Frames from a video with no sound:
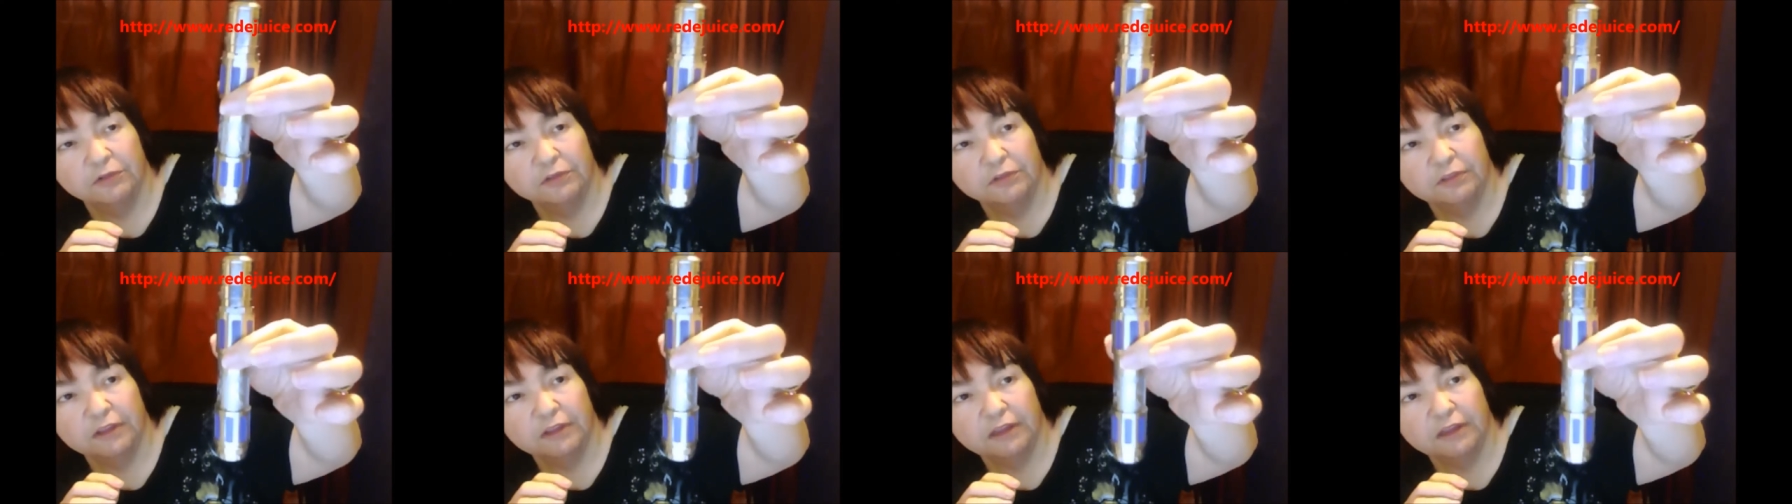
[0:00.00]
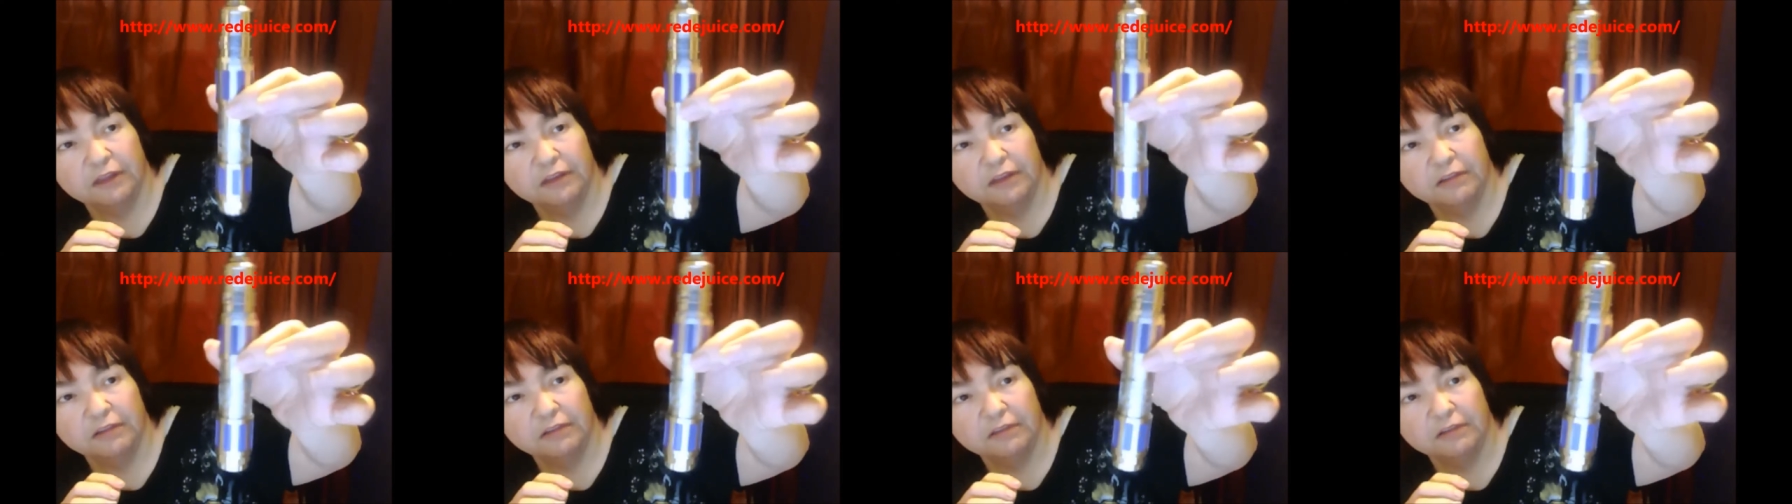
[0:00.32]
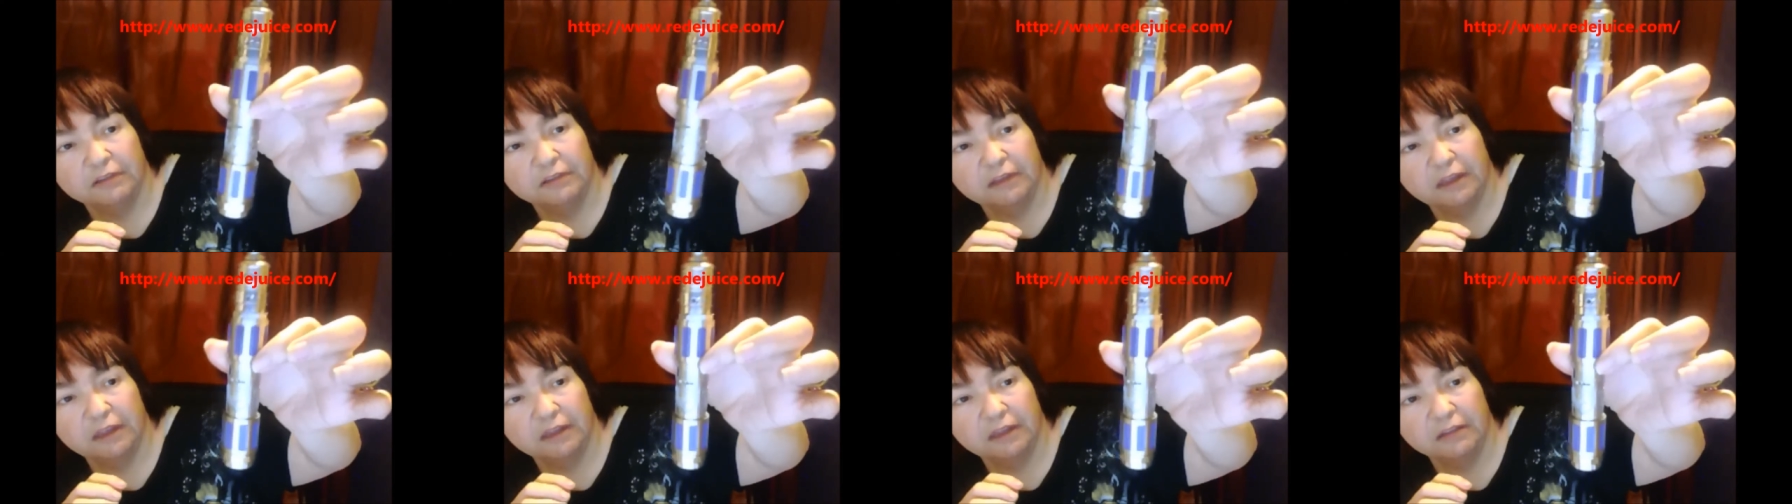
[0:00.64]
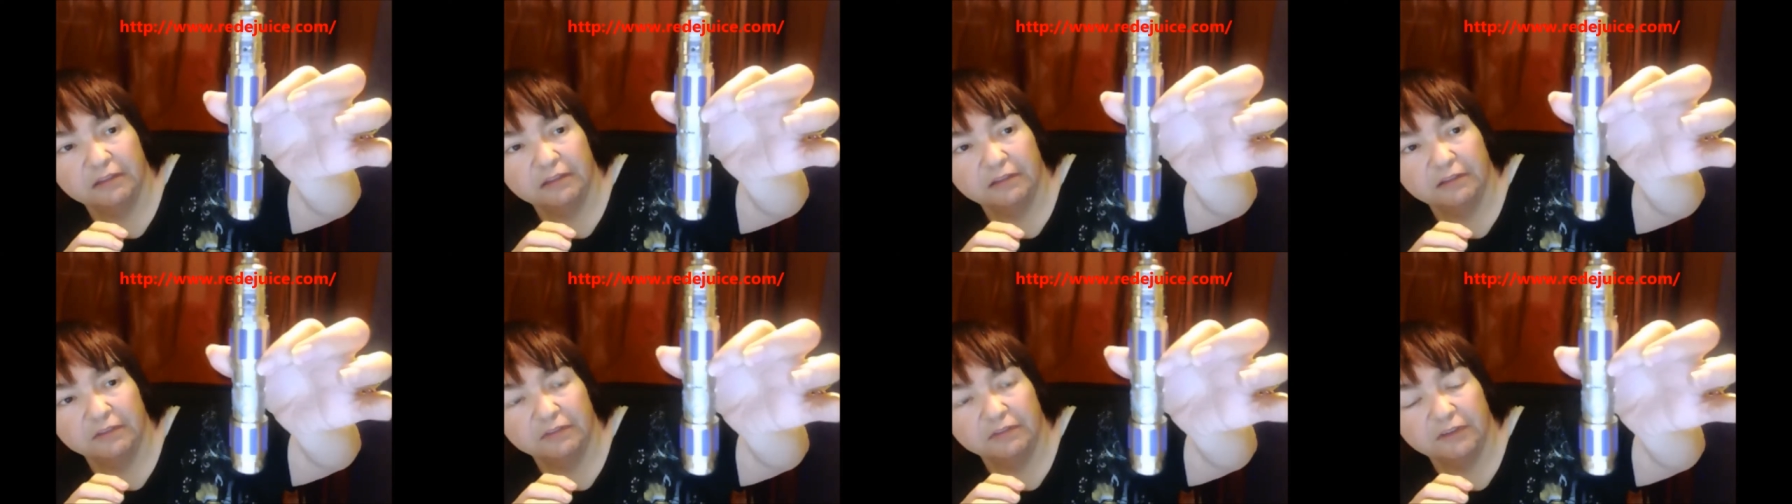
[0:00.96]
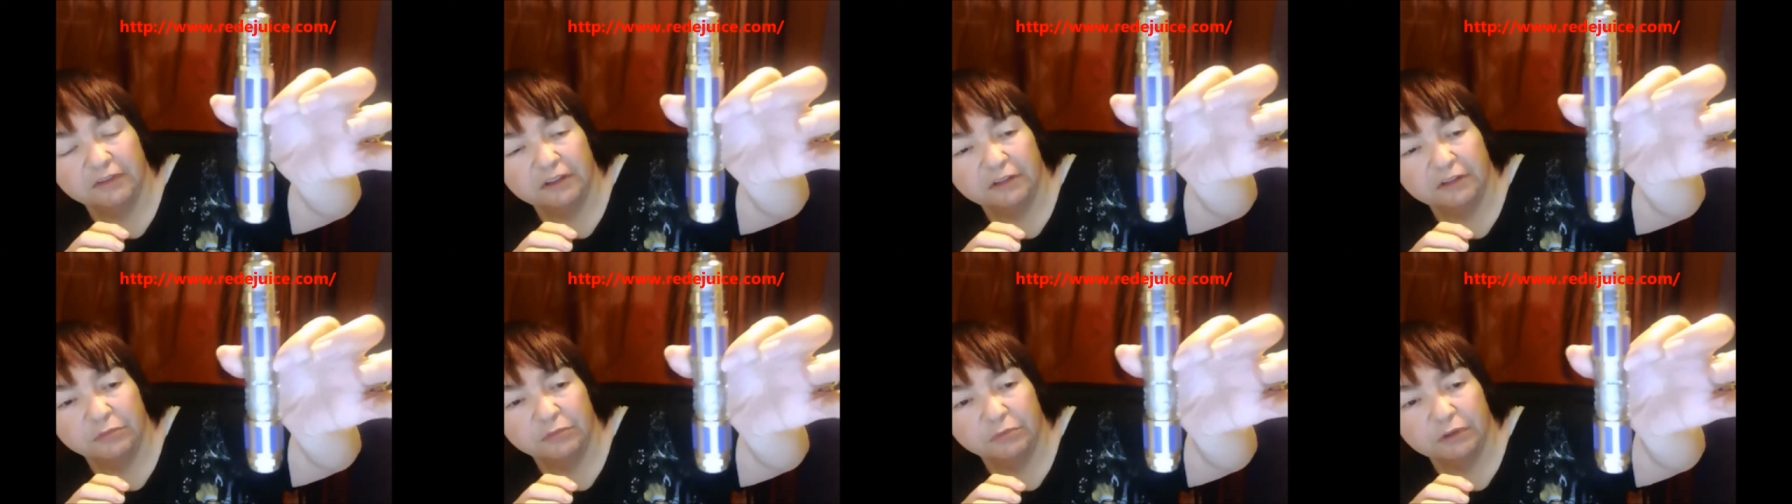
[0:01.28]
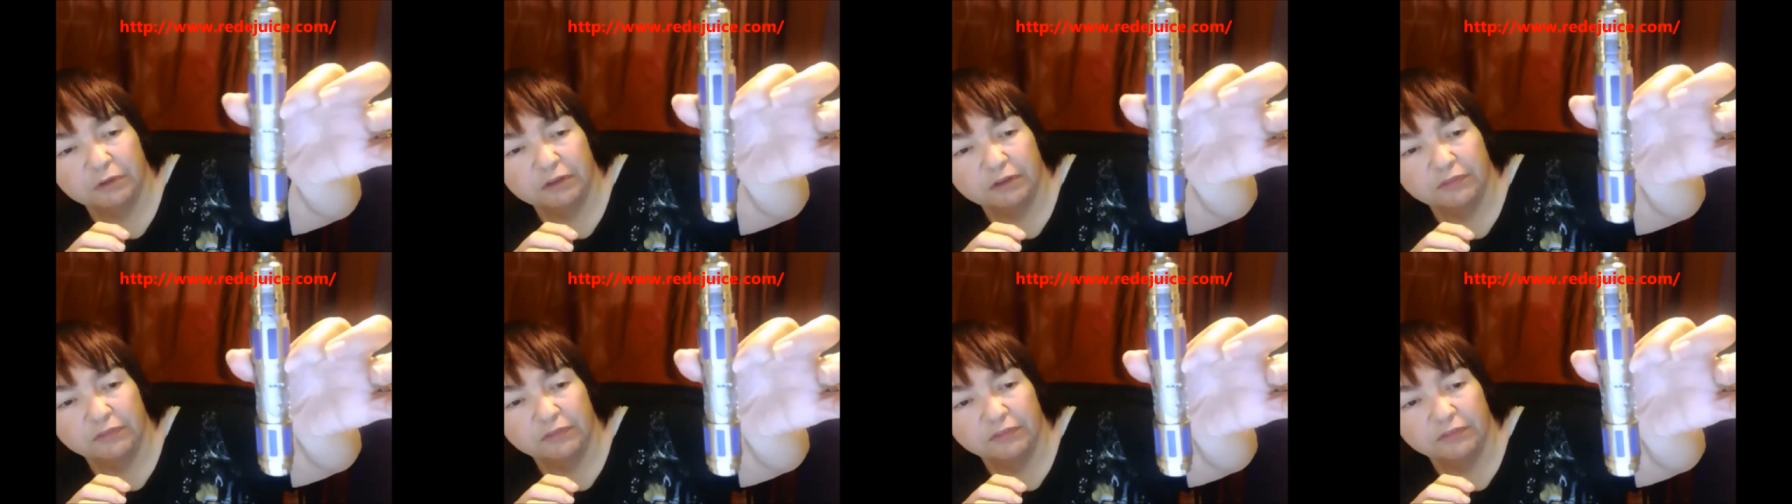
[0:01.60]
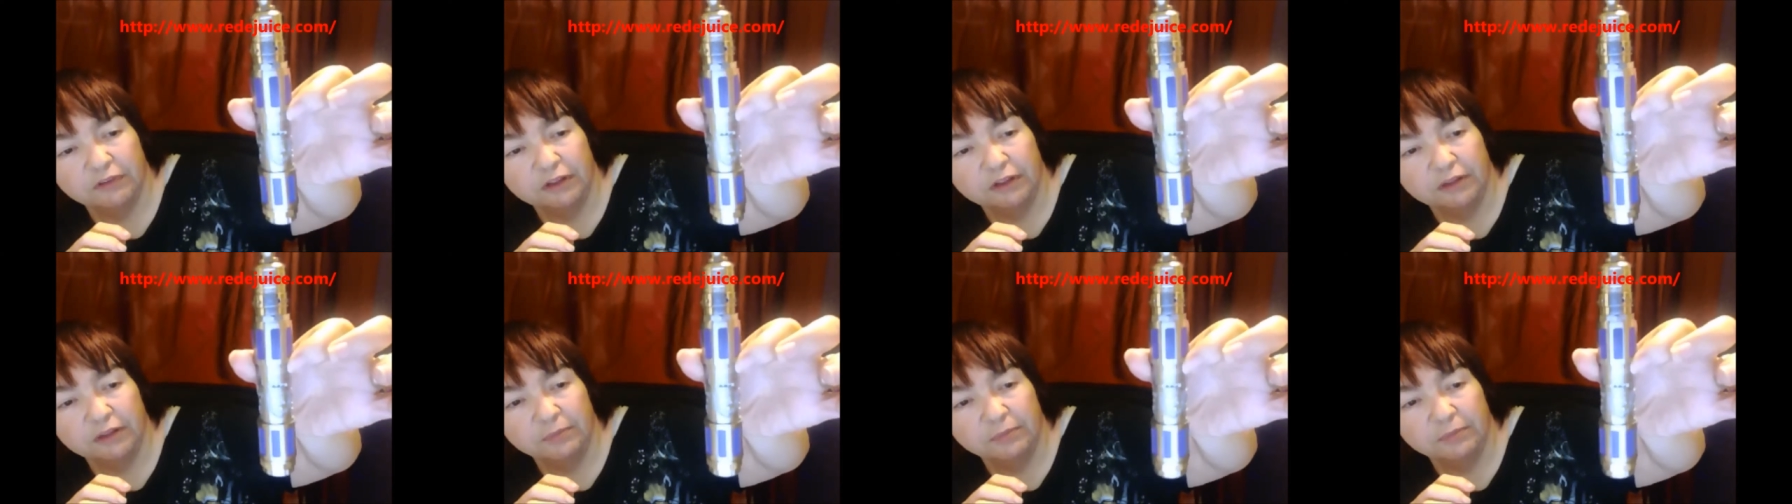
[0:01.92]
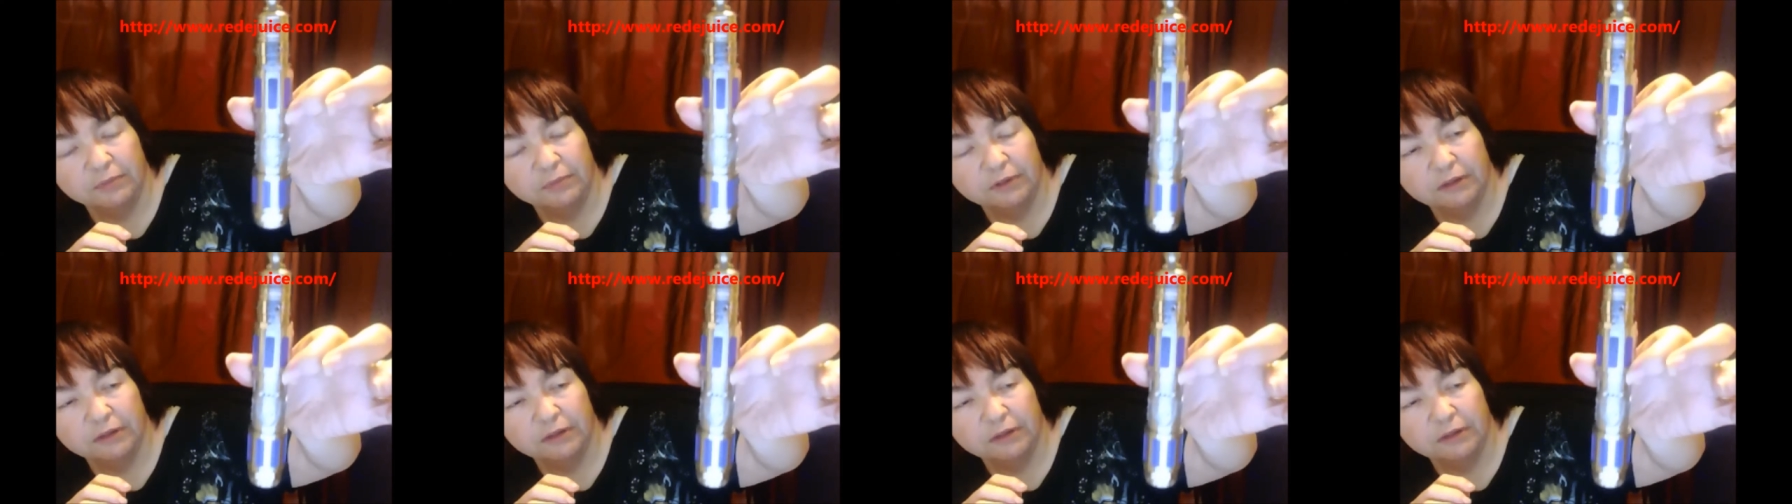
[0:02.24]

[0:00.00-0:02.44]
Six. It's a V3 Flip.